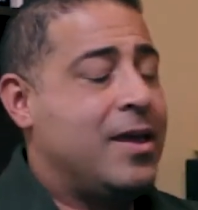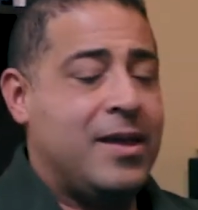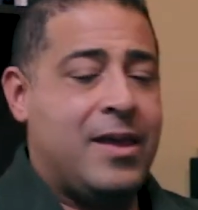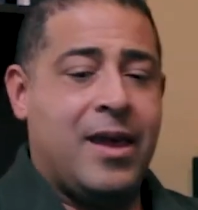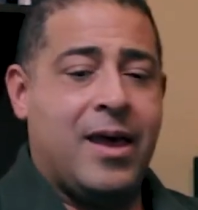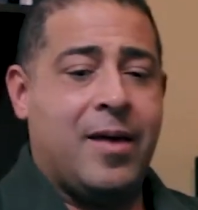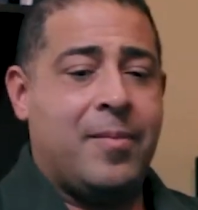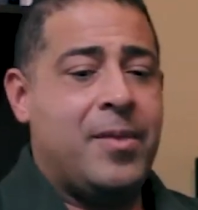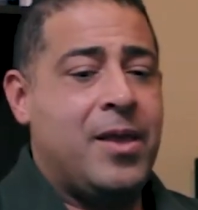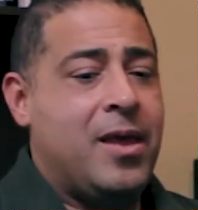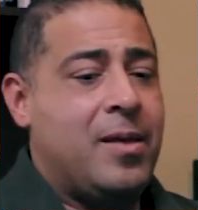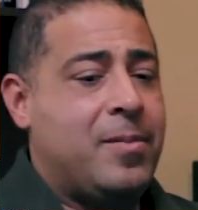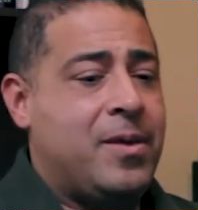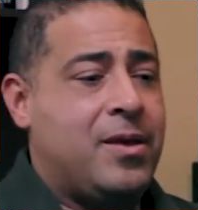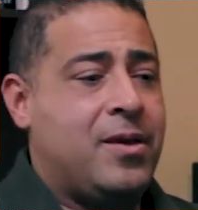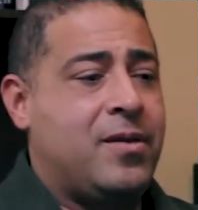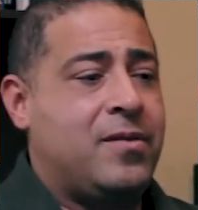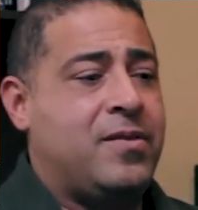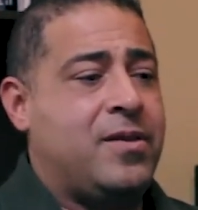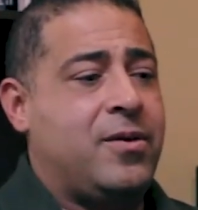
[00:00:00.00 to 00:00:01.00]
Yeah,
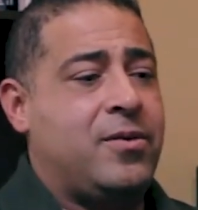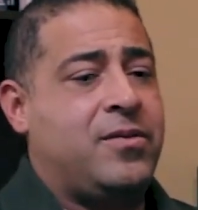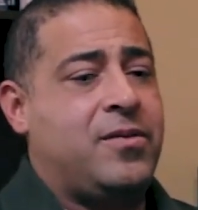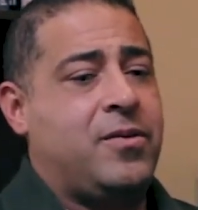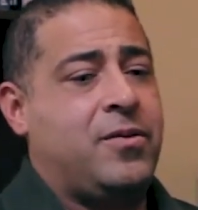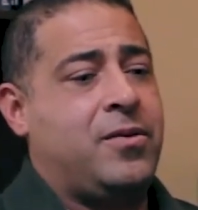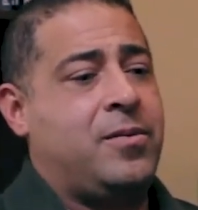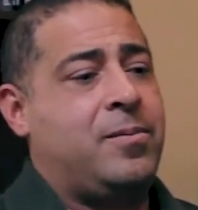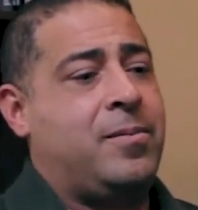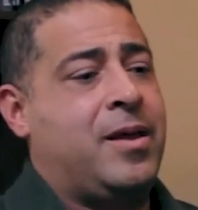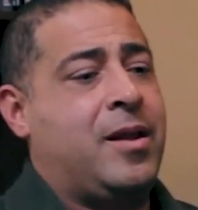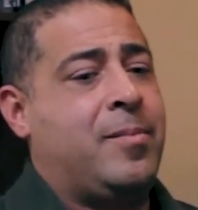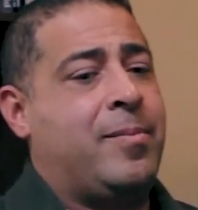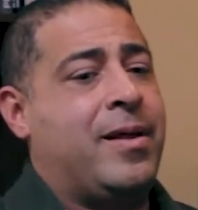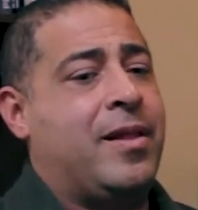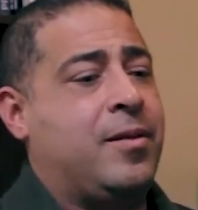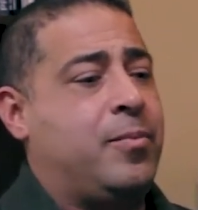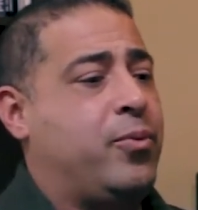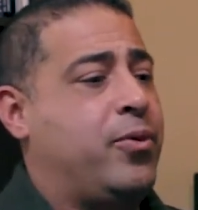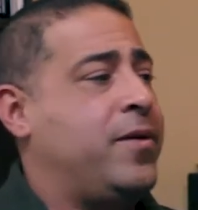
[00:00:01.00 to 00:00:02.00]
because there are certain
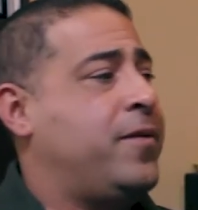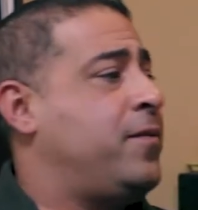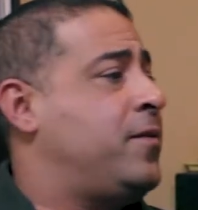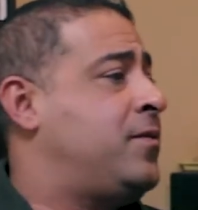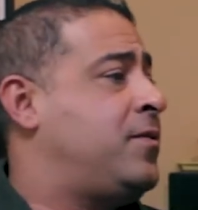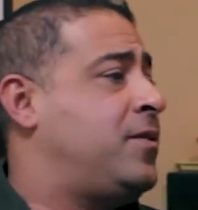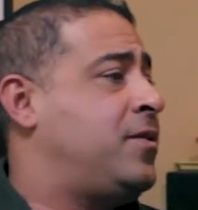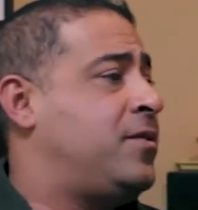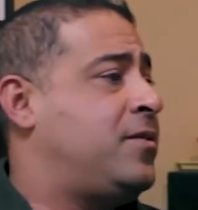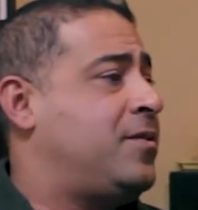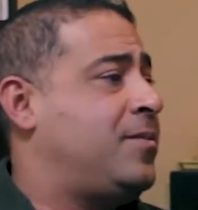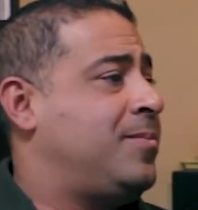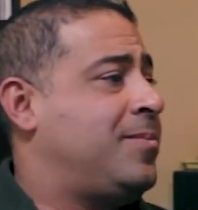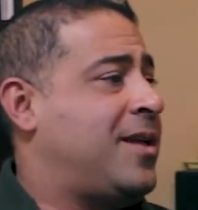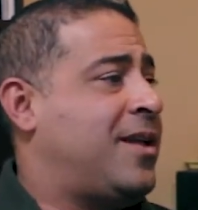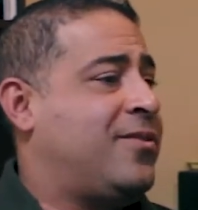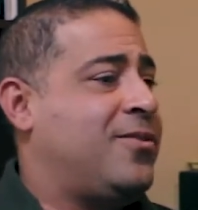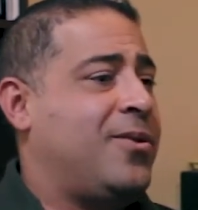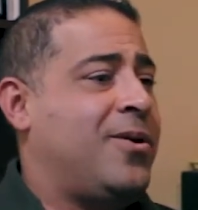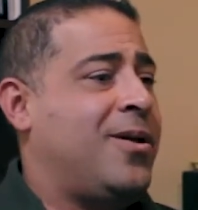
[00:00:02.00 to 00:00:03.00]
metabolic preferences.
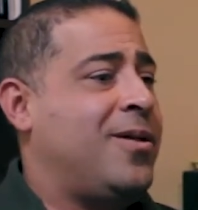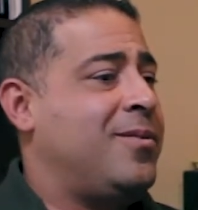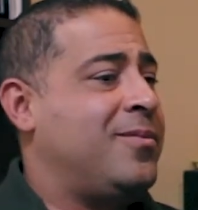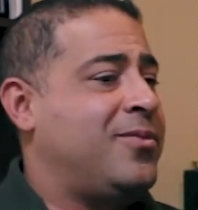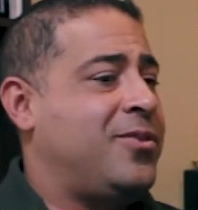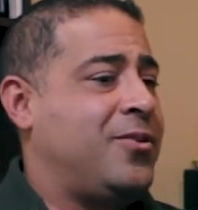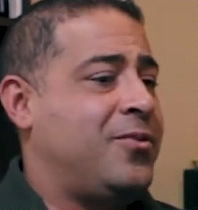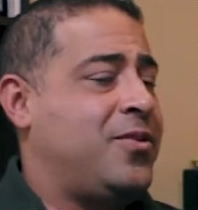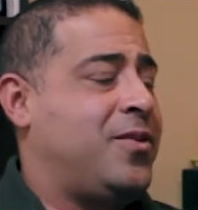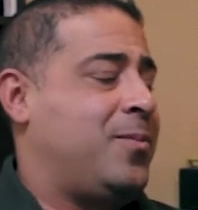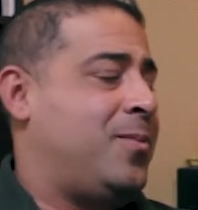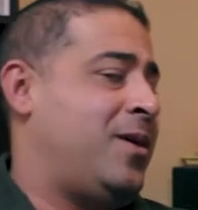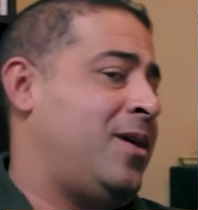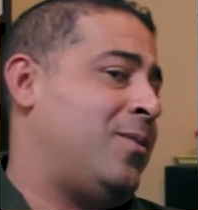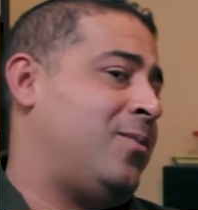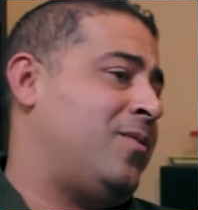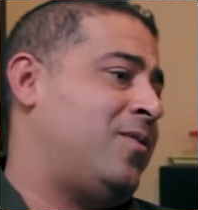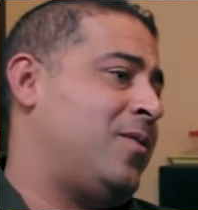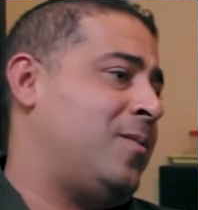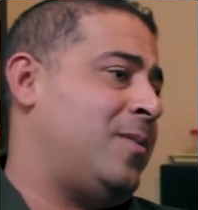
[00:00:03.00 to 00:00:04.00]
That's all. So to me,
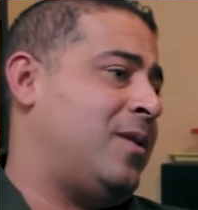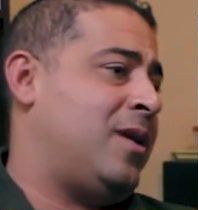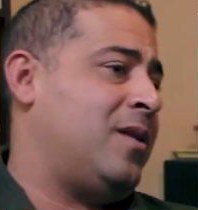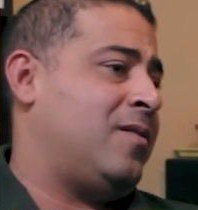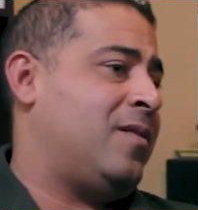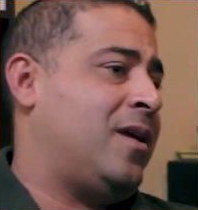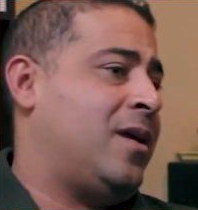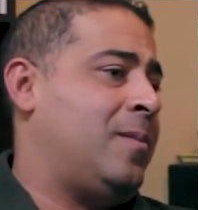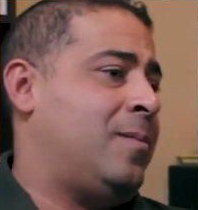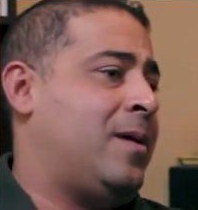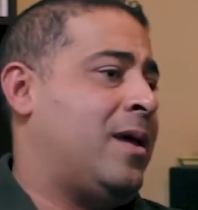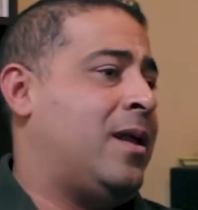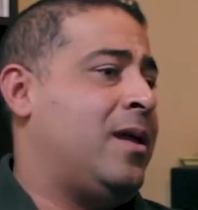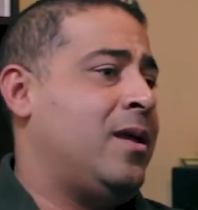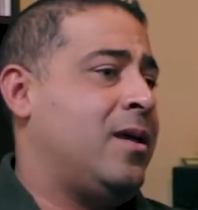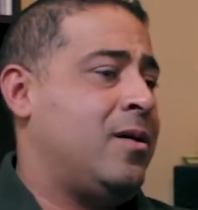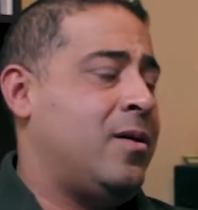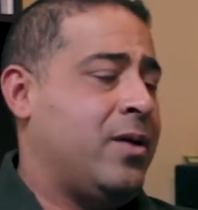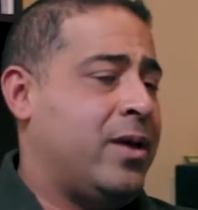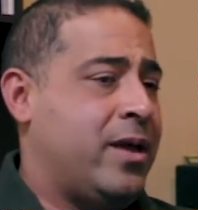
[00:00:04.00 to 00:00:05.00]
when somebody has
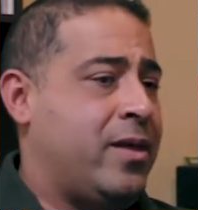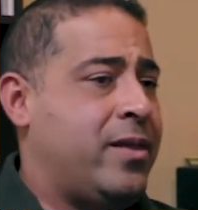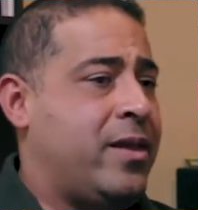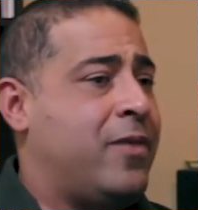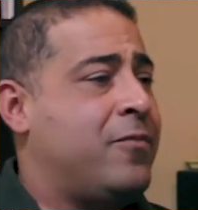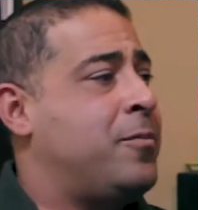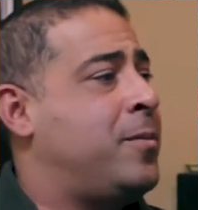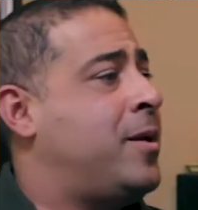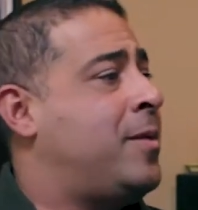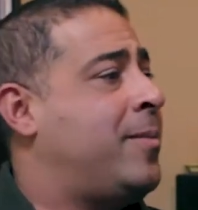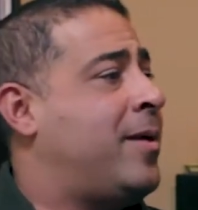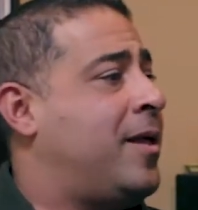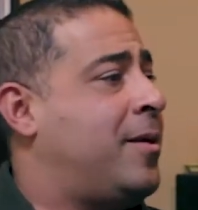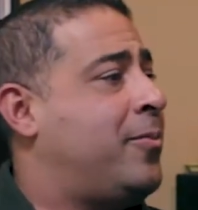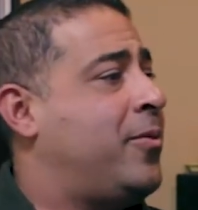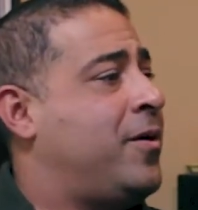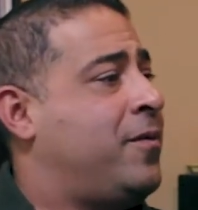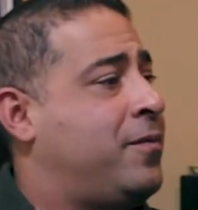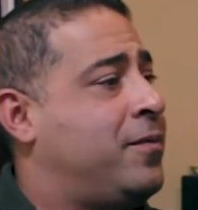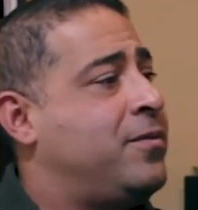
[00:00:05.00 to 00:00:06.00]
diabetic, okay, they have a metabolic
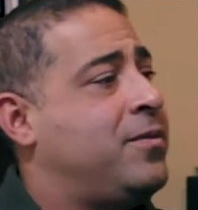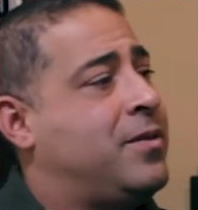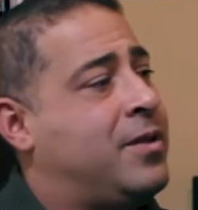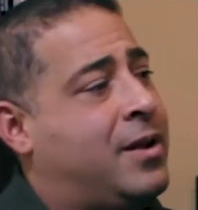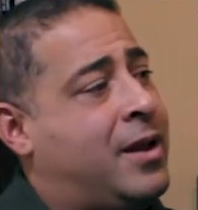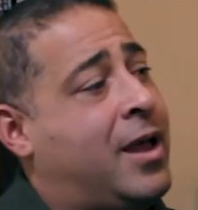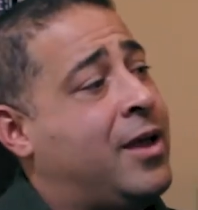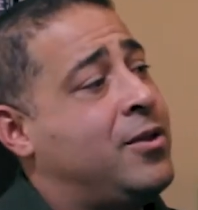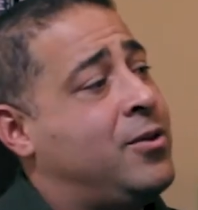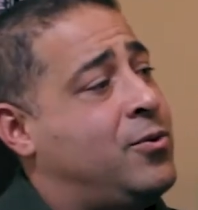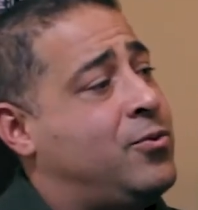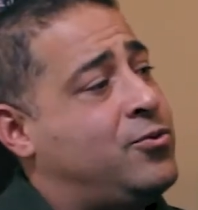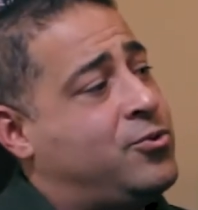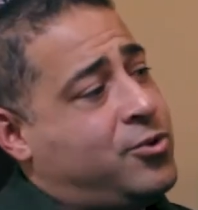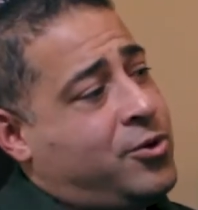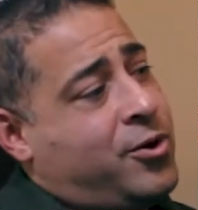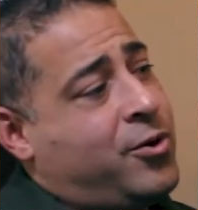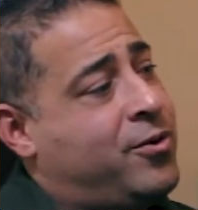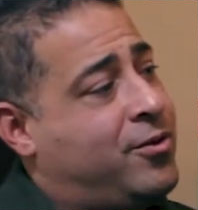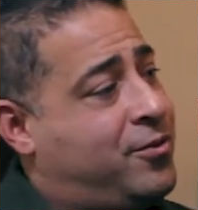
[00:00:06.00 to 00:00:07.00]
preference to not use
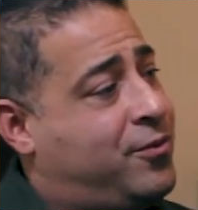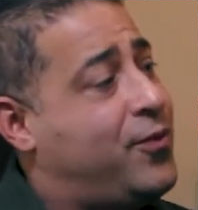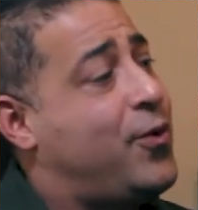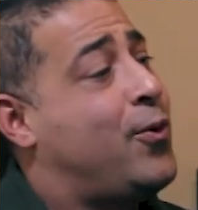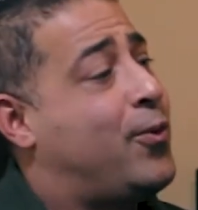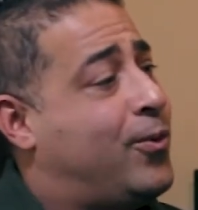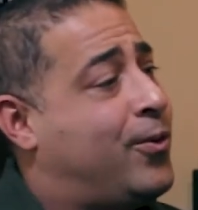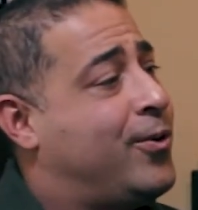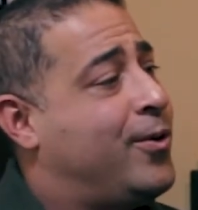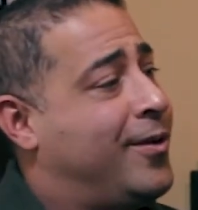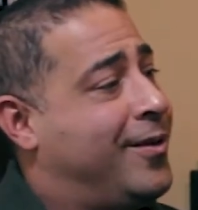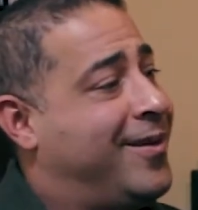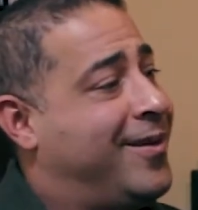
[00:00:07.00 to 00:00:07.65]
sugar as fuel.